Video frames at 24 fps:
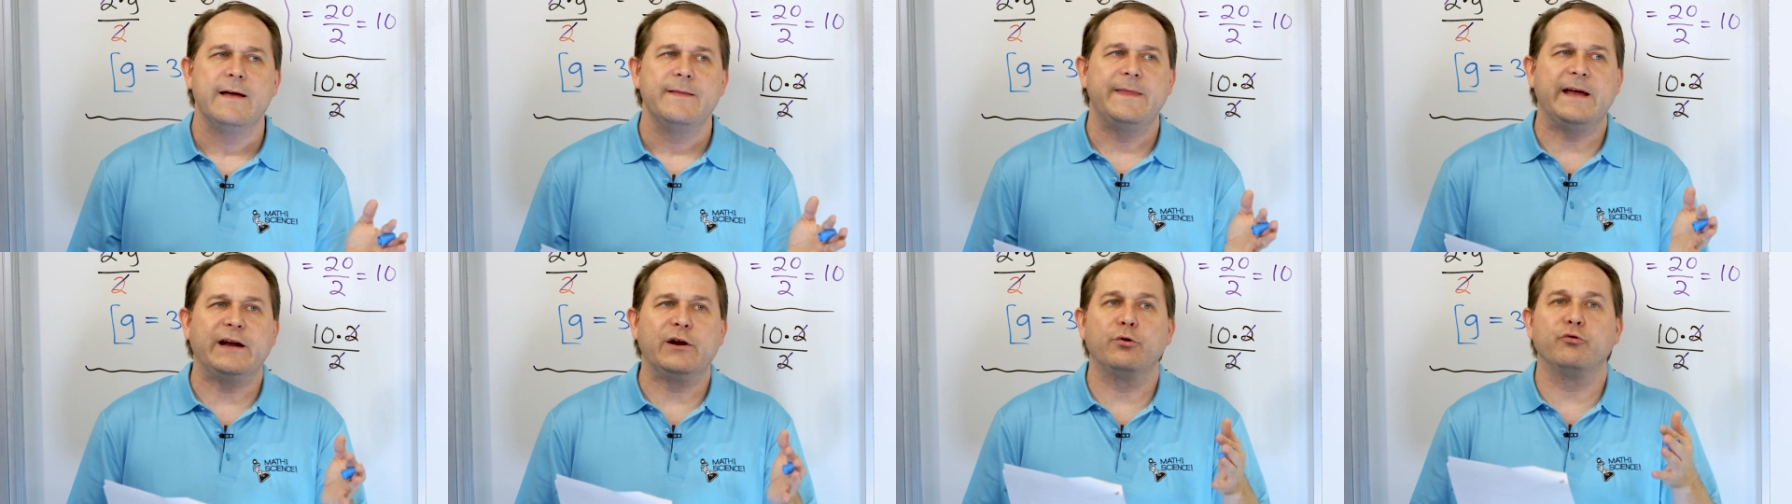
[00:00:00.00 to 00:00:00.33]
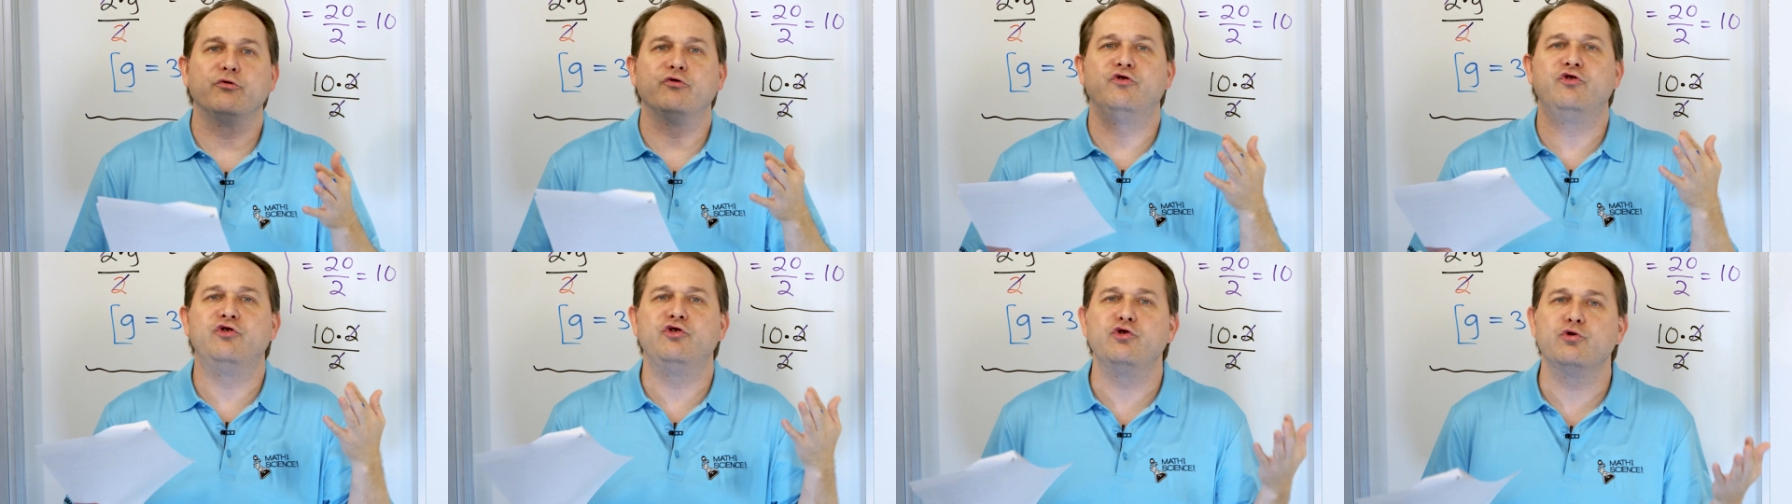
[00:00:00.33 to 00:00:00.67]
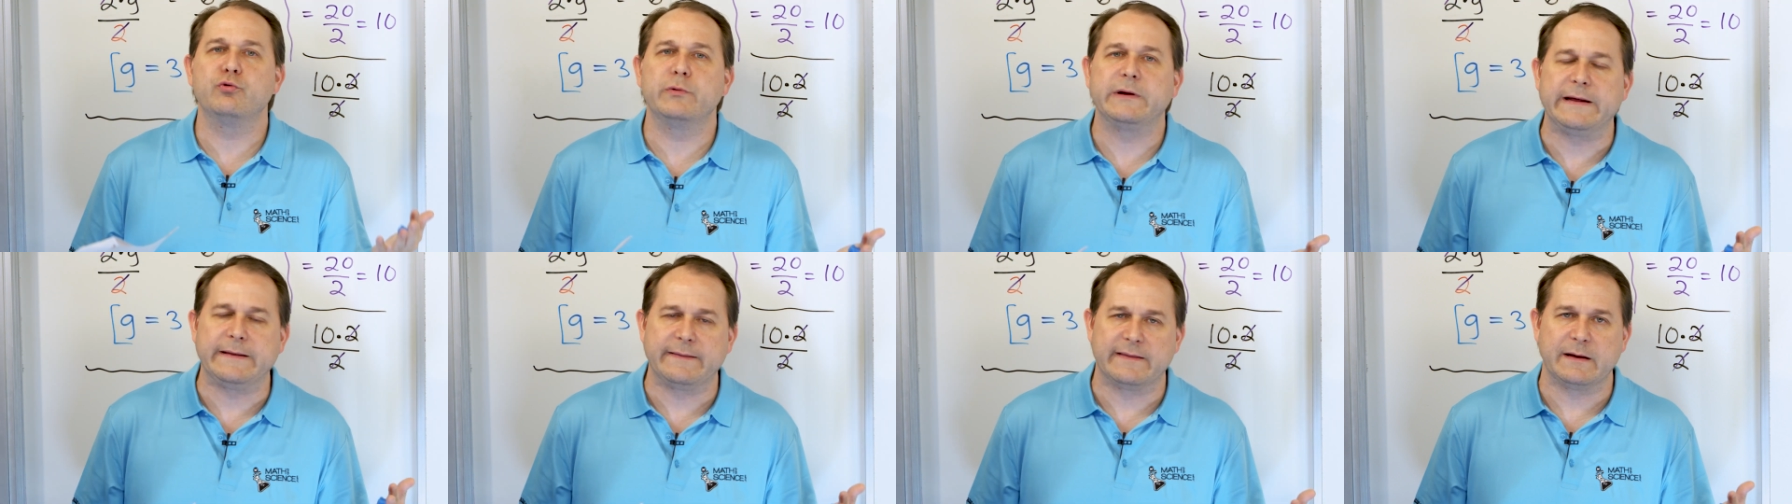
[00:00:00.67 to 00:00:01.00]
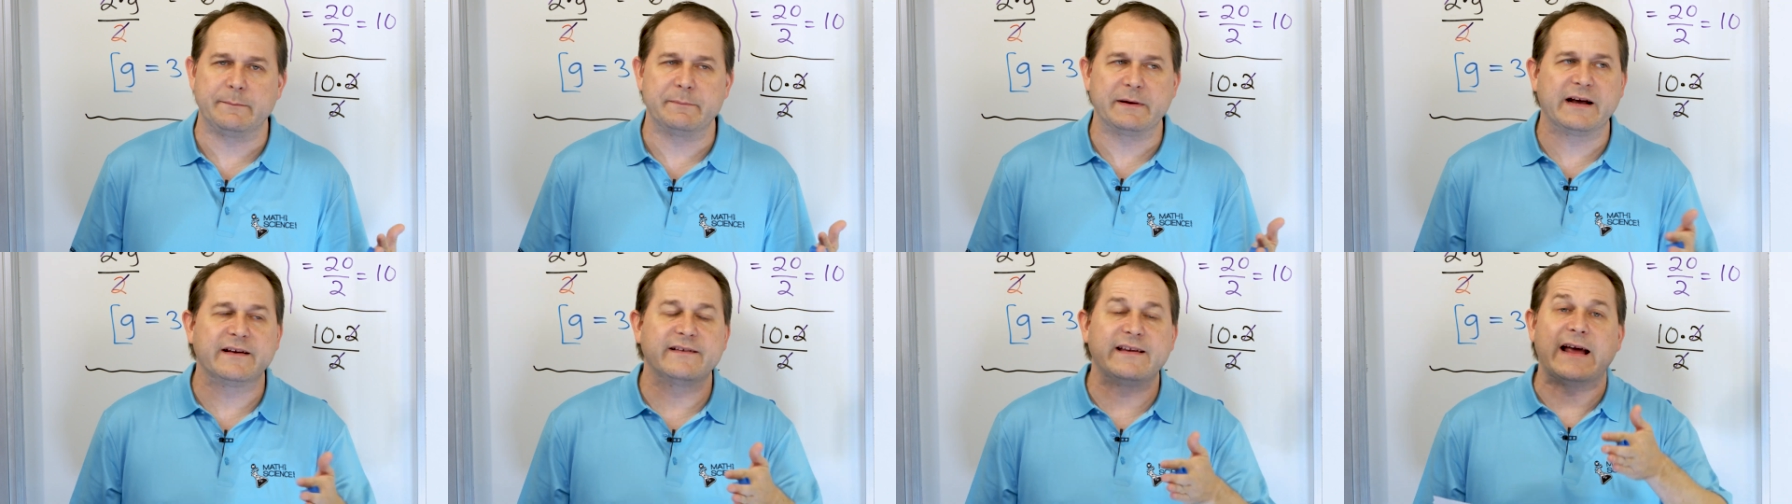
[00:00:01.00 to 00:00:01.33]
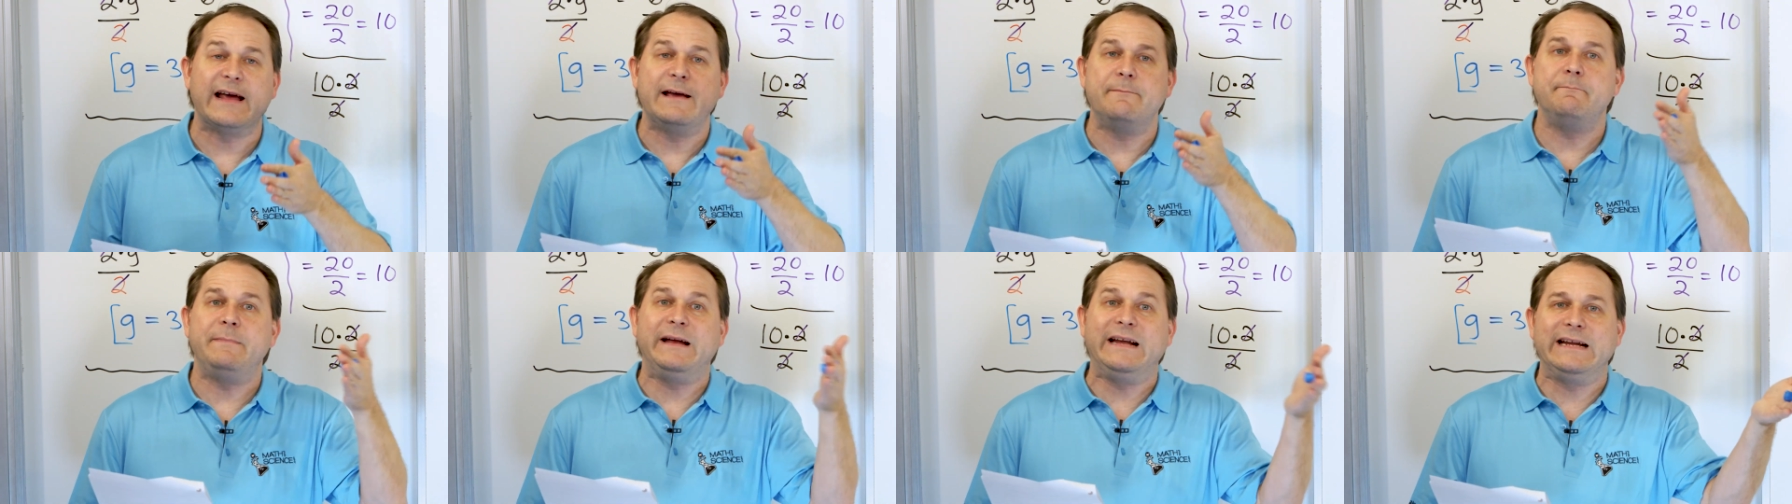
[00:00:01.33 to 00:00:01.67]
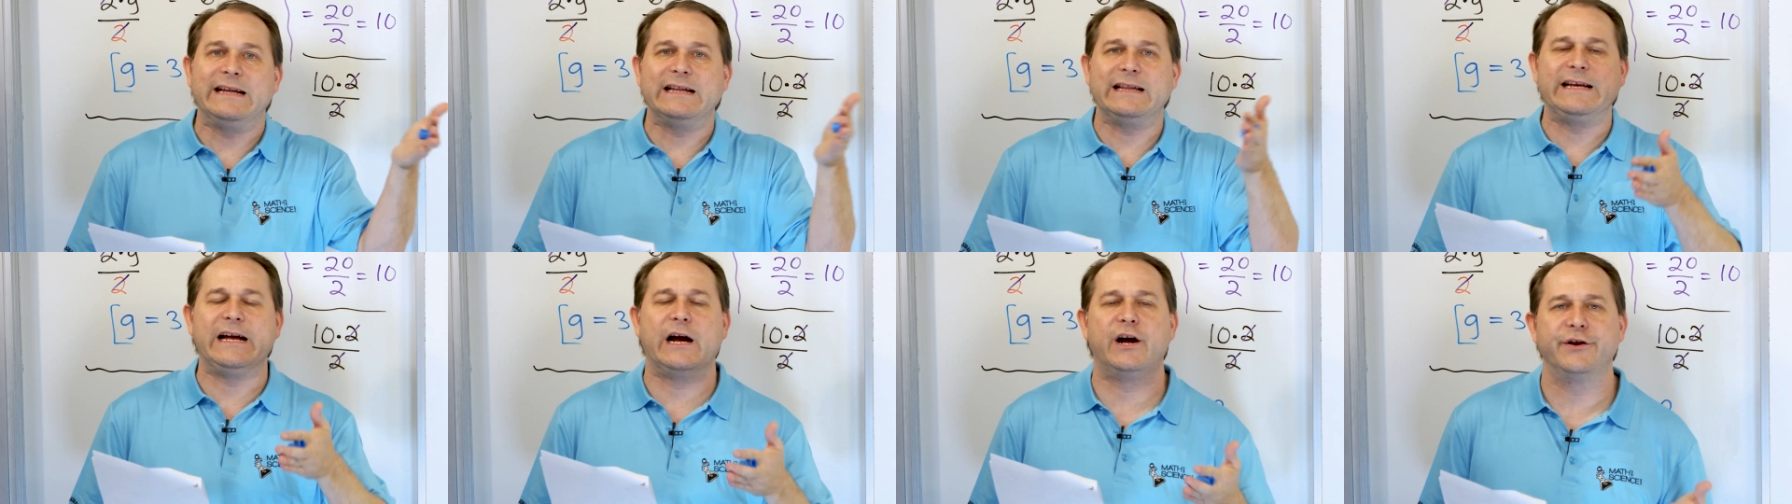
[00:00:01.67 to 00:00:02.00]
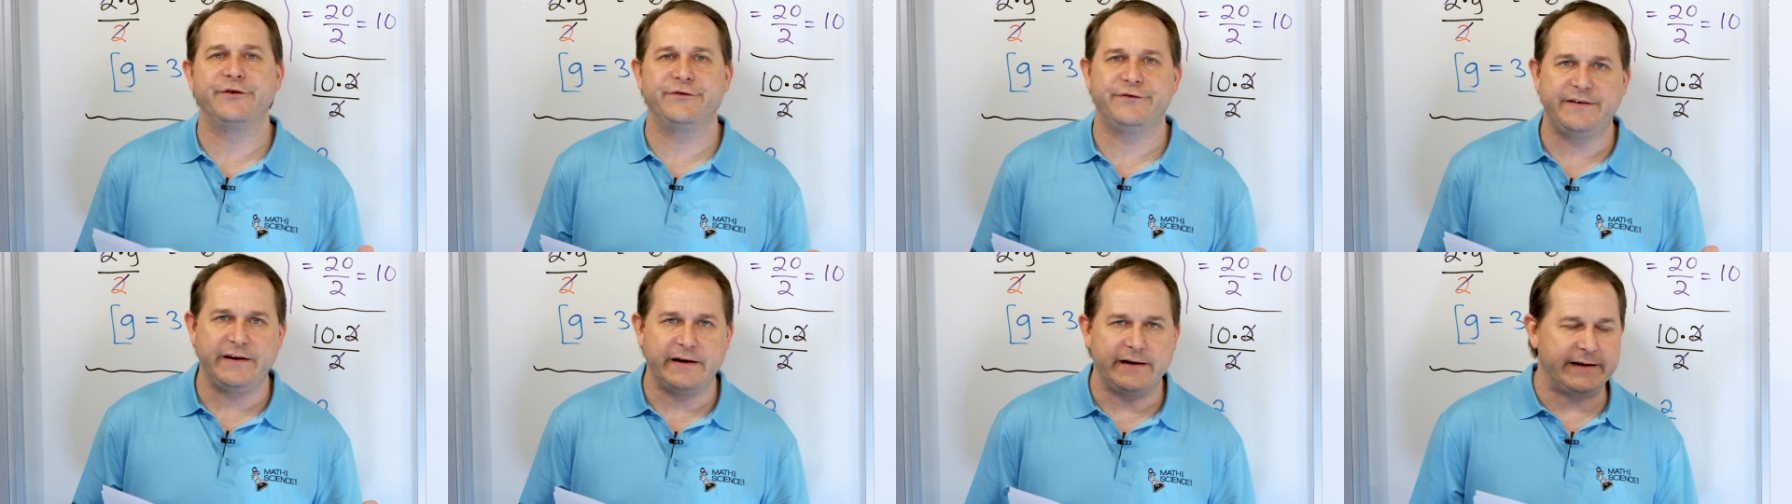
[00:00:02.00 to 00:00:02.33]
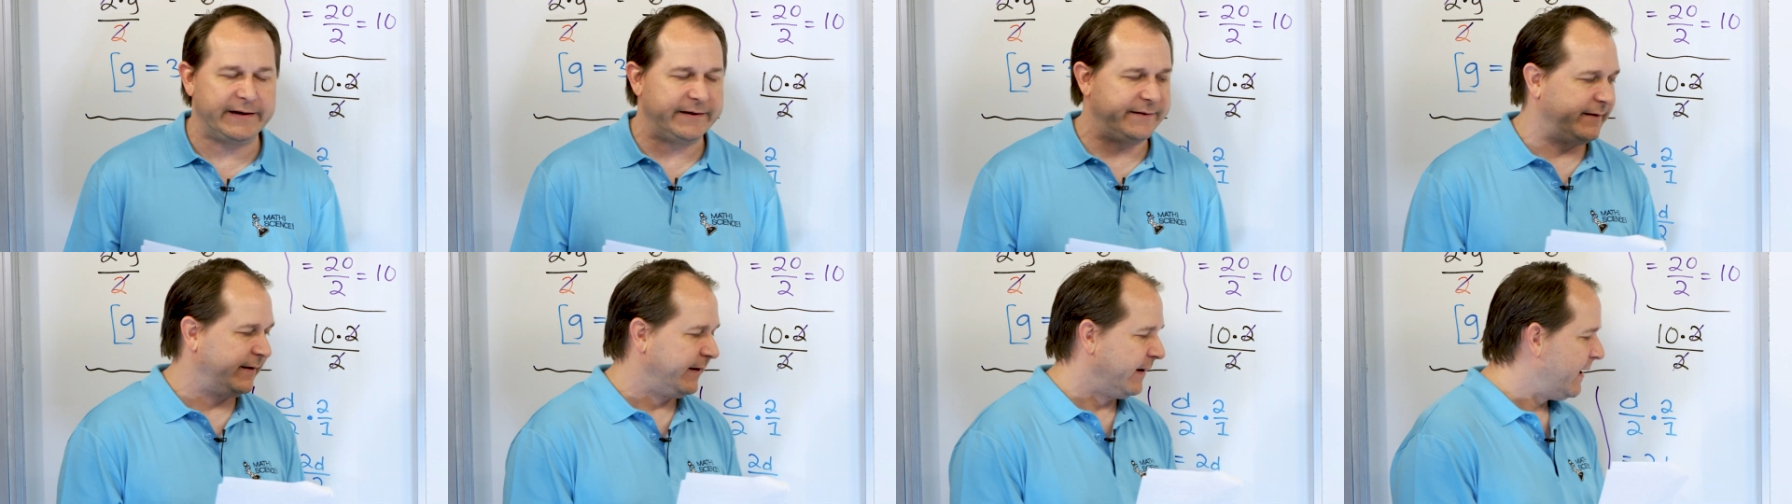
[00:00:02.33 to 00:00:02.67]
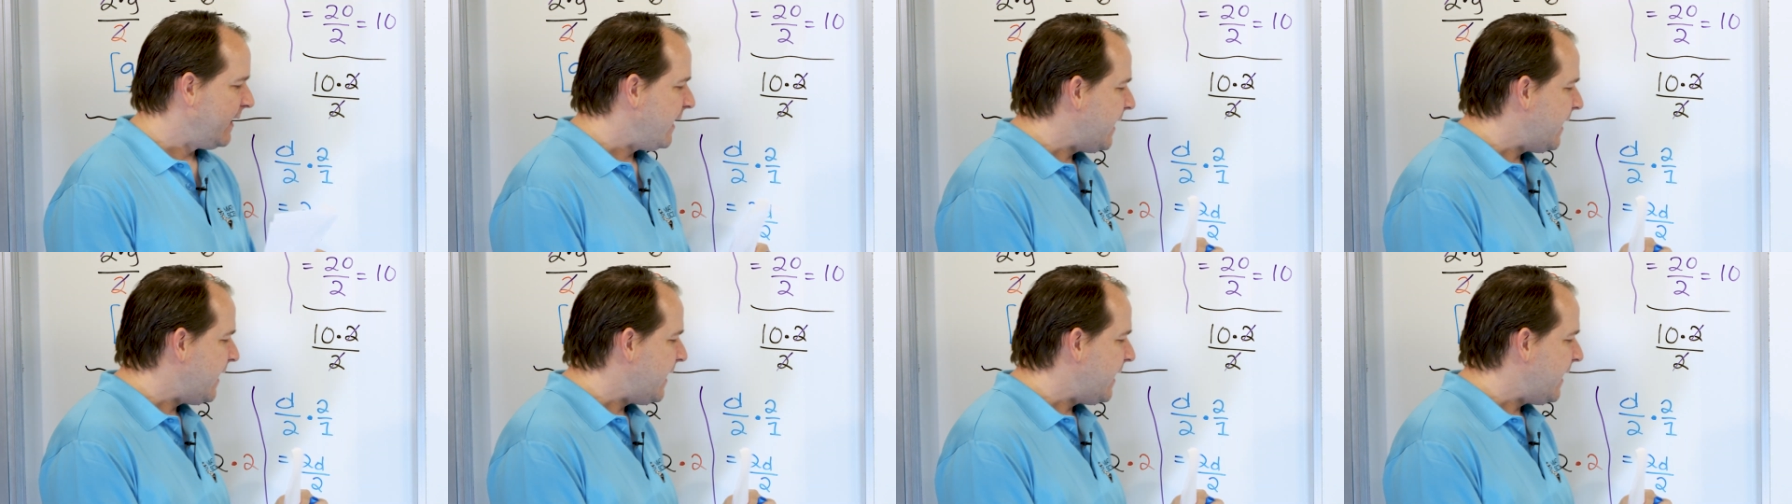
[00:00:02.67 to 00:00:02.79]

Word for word: They don't do anything because I immediately undid it.